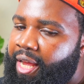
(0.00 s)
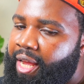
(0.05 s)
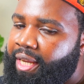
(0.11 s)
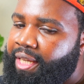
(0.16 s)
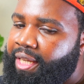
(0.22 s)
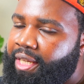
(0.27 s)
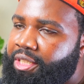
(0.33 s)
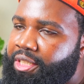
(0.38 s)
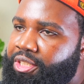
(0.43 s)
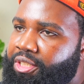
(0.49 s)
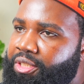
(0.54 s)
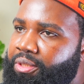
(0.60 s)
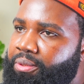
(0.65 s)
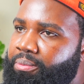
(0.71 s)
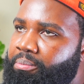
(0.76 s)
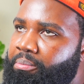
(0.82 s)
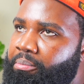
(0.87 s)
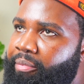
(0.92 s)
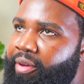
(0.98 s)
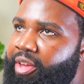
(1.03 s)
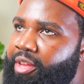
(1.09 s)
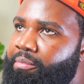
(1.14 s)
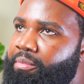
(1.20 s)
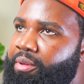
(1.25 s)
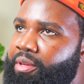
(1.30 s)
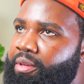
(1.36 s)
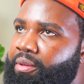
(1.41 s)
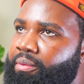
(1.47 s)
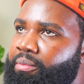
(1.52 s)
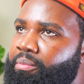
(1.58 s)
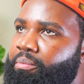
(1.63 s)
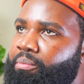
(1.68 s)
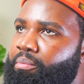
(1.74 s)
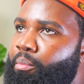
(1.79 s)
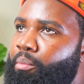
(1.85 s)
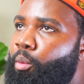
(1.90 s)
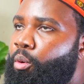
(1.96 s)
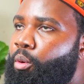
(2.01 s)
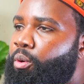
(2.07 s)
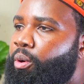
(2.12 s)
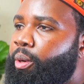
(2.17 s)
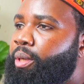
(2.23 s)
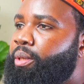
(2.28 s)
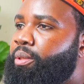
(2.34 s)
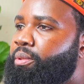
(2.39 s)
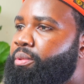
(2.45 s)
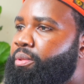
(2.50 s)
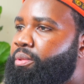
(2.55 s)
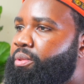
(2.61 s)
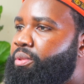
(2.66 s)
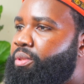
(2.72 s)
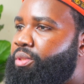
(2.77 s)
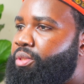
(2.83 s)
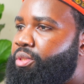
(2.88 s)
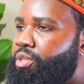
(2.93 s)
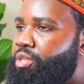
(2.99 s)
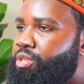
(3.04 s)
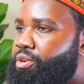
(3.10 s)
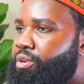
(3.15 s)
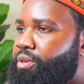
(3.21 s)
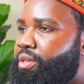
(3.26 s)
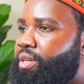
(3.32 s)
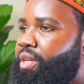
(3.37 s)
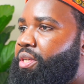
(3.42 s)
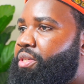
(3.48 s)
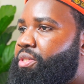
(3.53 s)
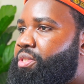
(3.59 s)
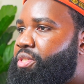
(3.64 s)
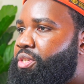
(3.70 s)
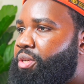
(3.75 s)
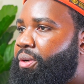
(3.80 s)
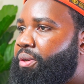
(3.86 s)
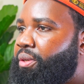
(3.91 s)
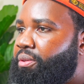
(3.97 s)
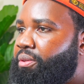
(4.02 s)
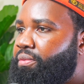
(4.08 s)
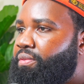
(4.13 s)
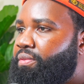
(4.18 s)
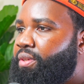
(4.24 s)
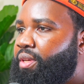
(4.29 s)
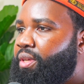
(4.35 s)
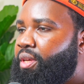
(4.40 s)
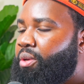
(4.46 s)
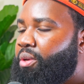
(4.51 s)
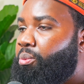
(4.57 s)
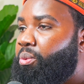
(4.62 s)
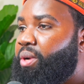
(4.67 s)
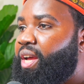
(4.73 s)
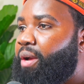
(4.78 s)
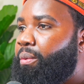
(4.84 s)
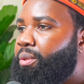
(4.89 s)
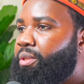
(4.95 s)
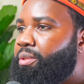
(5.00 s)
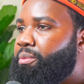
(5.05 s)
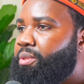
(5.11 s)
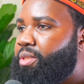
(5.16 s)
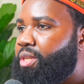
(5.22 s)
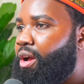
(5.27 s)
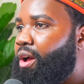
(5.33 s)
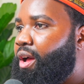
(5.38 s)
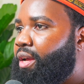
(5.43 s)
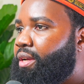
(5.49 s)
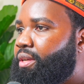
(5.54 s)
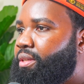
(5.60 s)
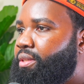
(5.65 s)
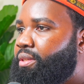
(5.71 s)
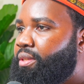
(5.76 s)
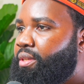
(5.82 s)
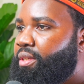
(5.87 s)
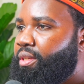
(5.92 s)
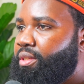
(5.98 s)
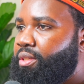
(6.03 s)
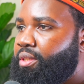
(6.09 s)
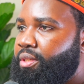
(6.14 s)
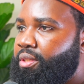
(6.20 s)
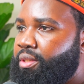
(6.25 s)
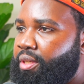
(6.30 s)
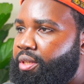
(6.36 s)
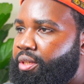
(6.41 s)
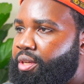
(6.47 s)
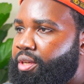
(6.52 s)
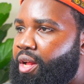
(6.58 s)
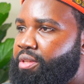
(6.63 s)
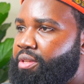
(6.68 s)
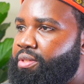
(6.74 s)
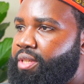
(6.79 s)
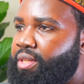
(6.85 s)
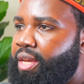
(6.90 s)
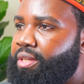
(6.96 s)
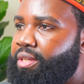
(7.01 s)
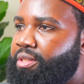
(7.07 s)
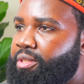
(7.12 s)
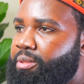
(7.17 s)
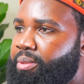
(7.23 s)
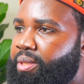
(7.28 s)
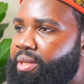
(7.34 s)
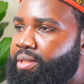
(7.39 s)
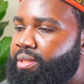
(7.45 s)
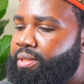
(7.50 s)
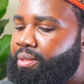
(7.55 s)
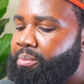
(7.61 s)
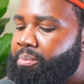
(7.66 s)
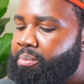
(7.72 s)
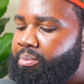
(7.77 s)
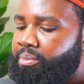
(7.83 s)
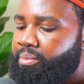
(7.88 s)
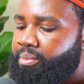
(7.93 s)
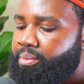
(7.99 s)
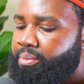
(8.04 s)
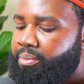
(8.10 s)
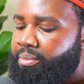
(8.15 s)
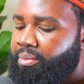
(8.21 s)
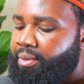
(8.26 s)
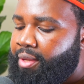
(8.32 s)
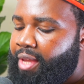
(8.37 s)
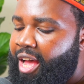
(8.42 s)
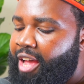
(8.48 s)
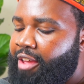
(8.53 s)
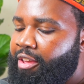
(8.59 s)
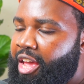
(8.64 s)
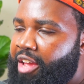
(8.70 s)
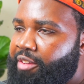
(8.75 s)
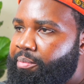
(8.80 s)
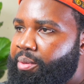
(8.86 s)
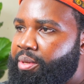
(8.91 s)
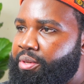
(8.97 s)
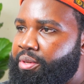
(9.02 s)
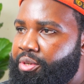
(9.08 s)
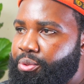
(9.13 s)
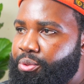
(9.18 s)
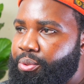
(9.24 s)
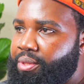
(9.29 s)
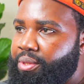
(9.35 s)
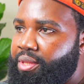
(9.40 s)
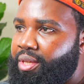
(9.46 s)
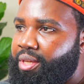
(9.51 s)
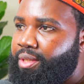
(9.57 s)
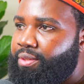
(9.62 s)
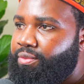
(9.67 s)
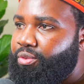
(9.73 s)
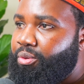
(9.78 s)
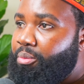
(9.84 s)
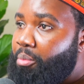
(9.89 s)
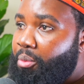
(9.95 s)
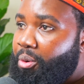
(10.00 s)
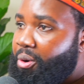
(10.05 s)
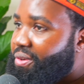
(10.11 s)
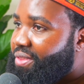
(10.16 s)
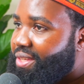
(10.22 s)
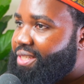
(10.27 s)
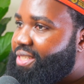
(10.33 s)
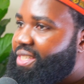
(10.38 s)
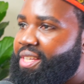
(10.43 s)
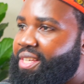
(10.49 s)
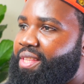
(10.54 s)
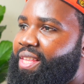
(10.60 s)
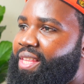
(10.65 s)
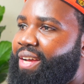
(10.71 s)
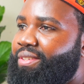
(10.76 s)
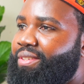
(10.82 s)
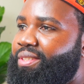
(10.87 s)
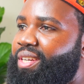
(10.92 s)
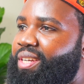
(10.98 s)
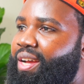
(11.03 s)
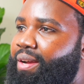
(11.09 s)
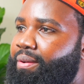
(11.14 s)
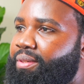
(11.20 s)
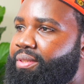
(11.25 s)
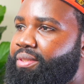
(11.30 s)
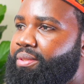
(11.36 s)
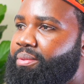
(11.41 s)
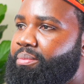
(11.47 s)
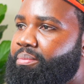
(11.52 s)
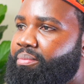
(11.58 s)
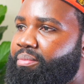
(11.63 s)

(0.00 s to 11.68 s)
I it just made me more certain and assertive when I would talk in consultations because I have been doing this for more than ten thousand hours.